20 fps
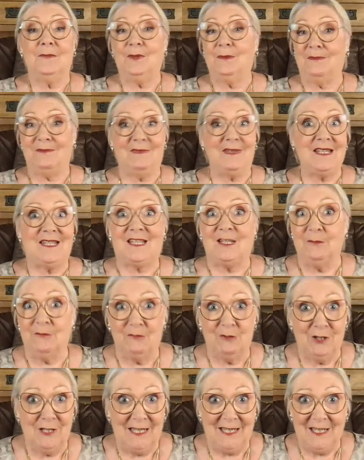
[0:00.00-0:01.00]
there's some
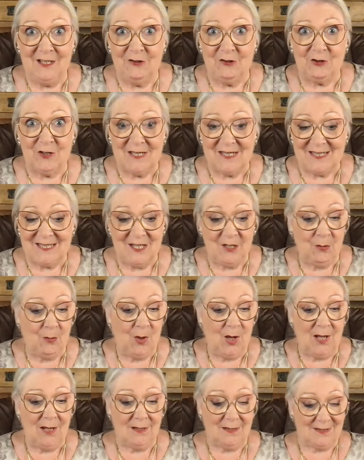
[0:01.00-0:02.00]
really interesting
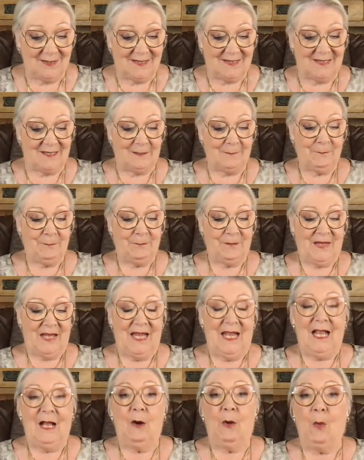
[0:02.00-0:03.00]
words.
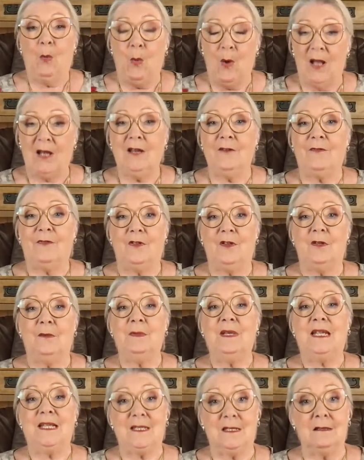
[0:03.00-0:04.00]
One of them
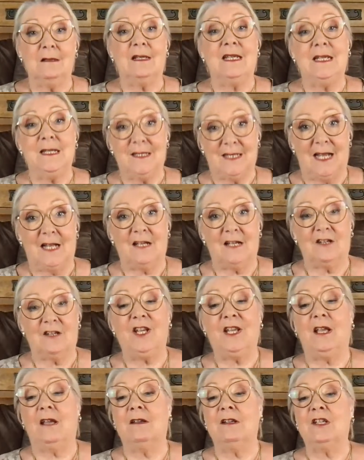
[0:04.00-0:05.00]
is actually
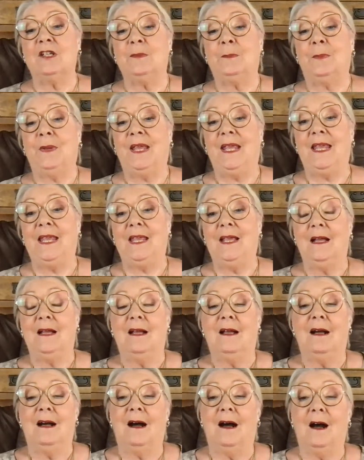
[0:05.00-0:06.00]
going to be
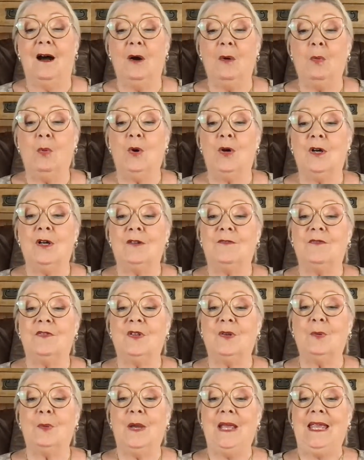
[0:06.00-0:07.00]
our word for
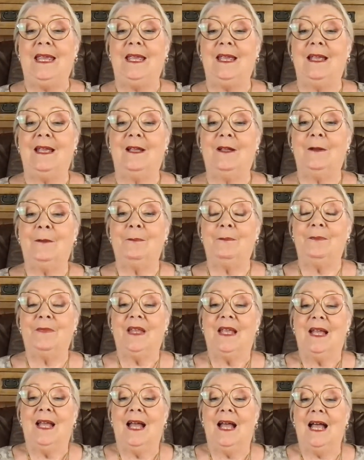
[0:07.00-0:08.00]
the week.
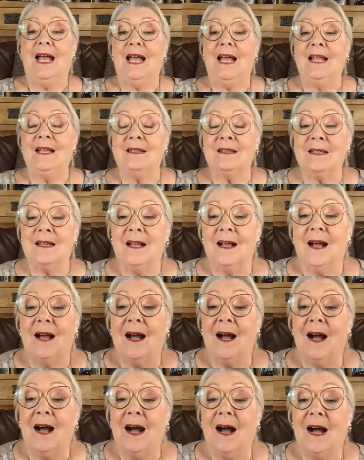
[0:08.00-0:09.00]
And
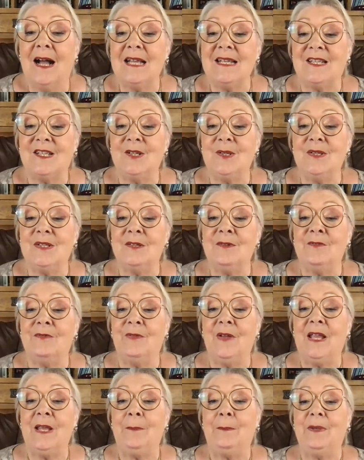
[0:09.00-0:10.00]
hi, Susan
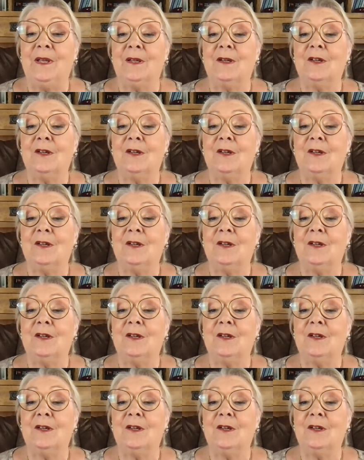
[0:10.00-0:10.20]
Fabian,